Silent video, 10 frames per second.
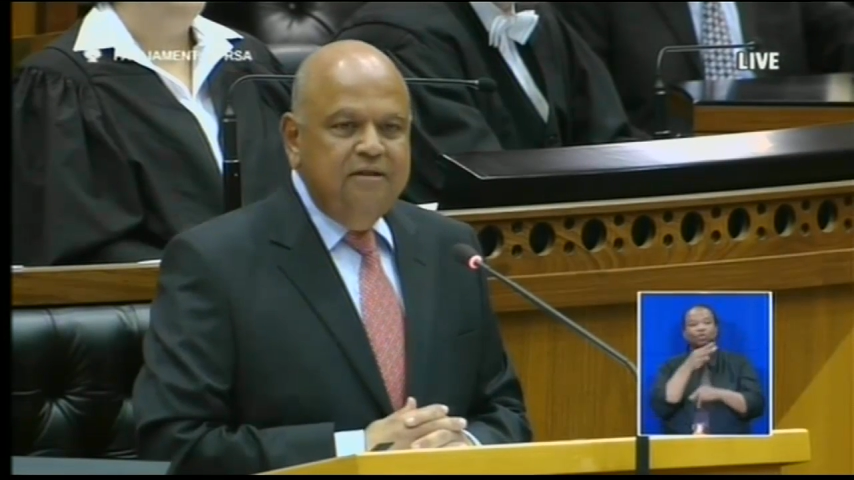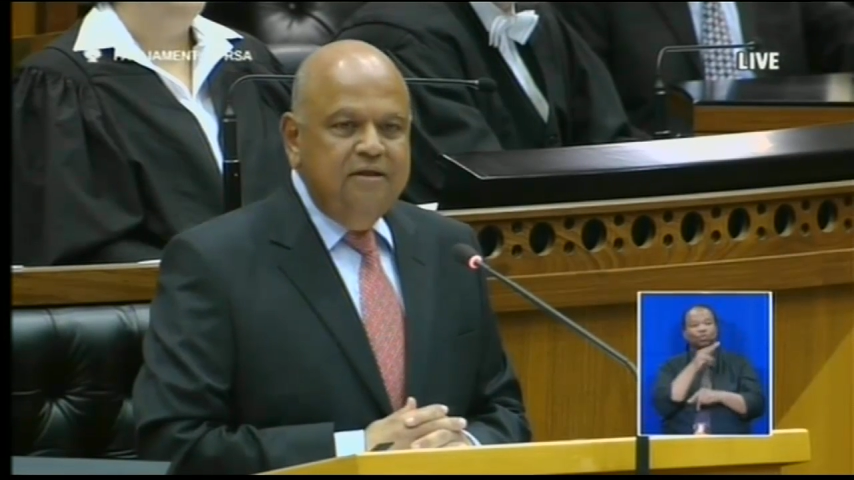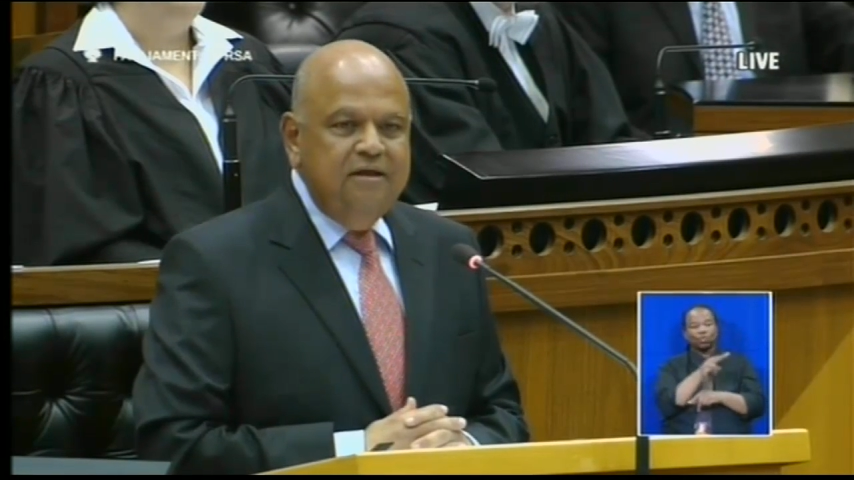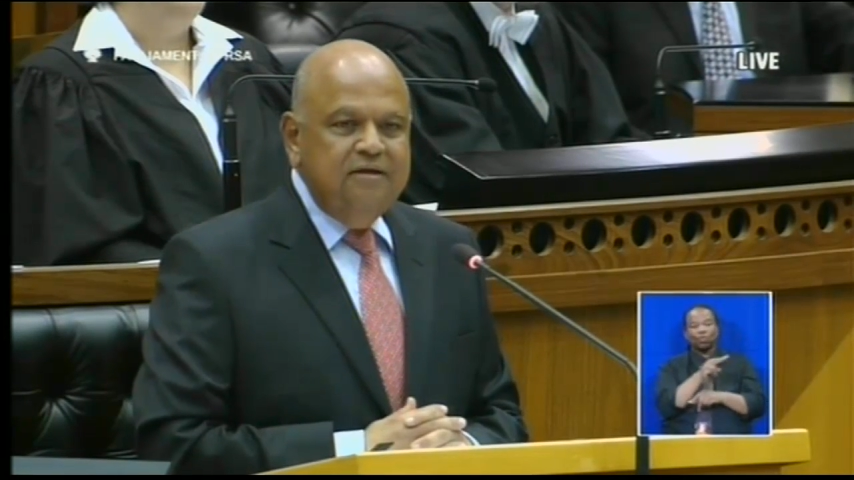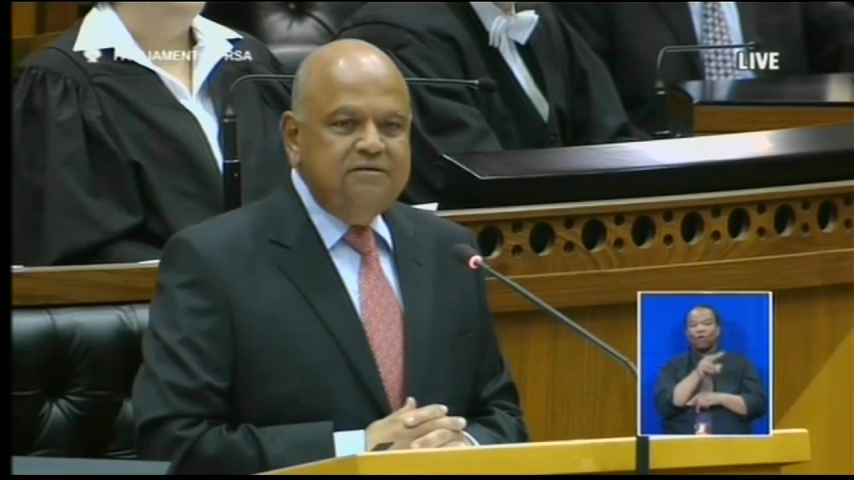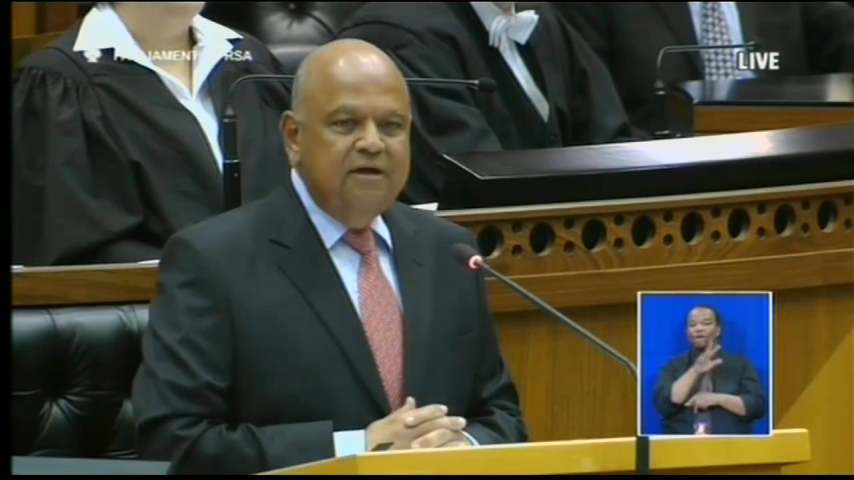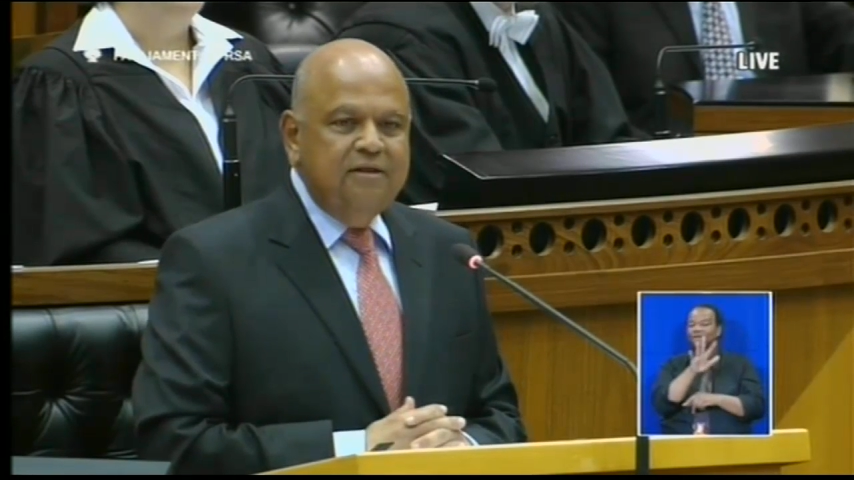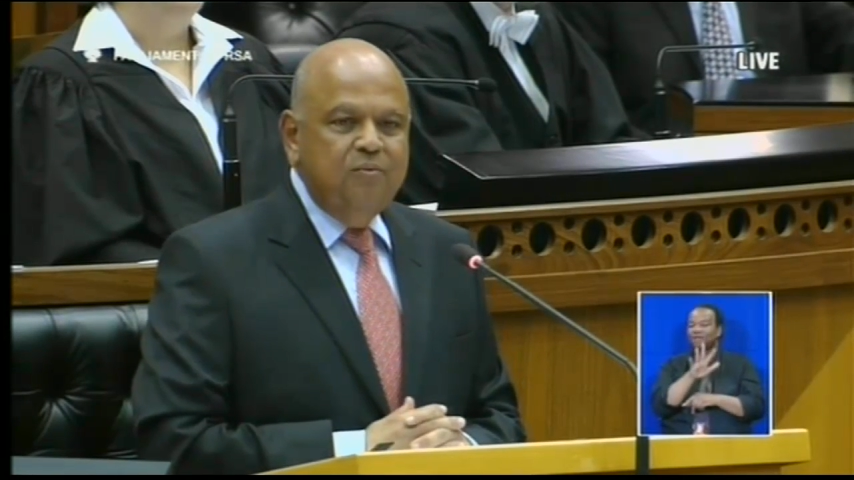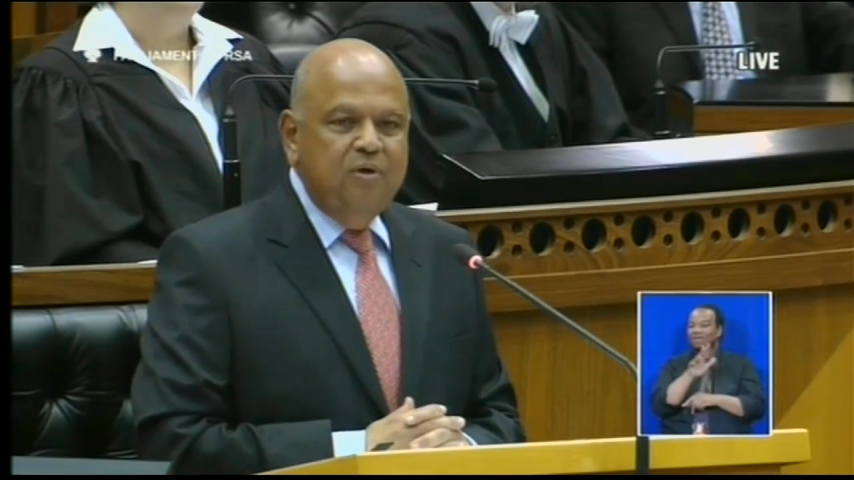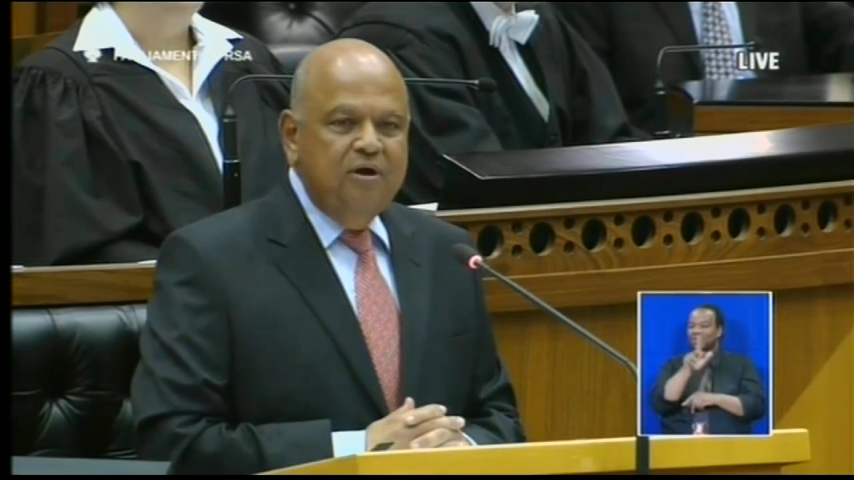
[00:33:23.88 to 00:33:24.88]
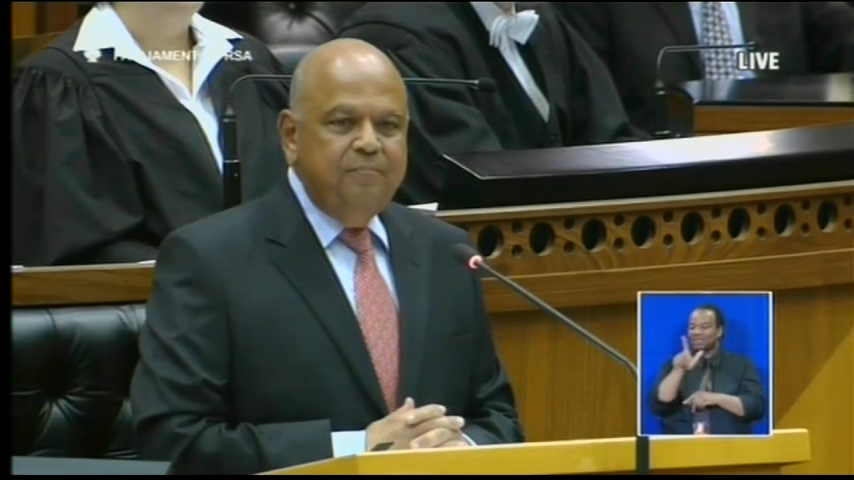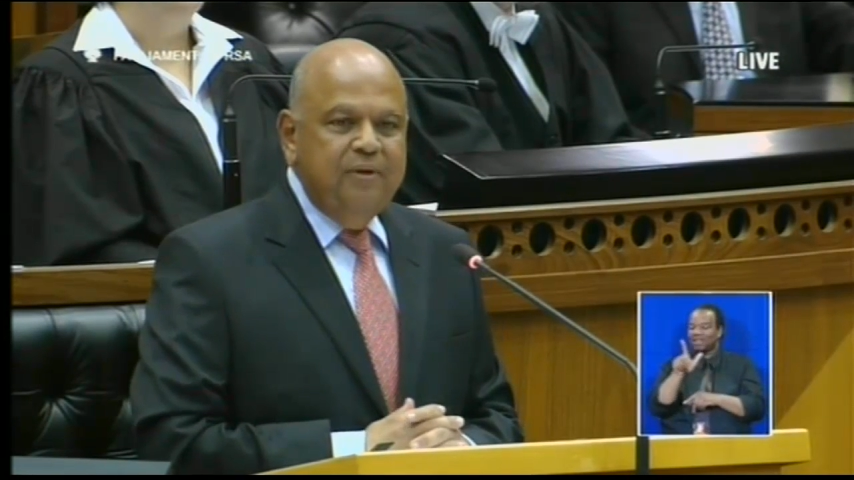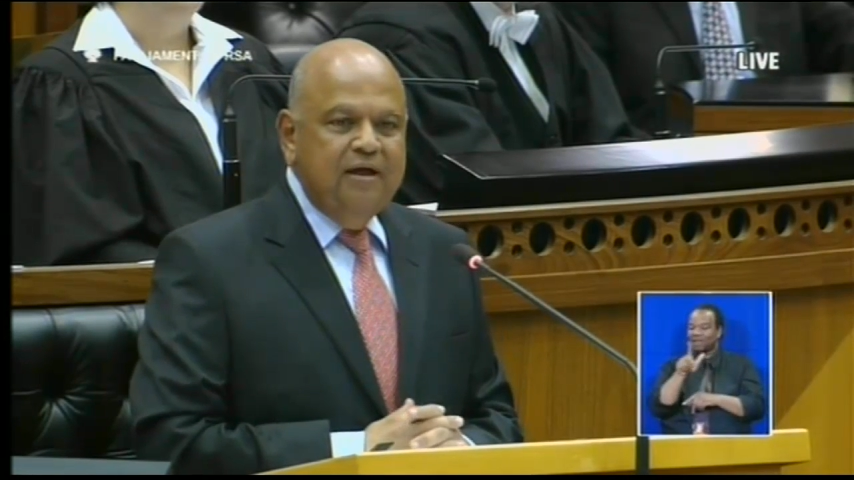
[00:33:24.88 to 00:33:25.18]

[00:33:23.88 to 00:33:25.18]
These are the work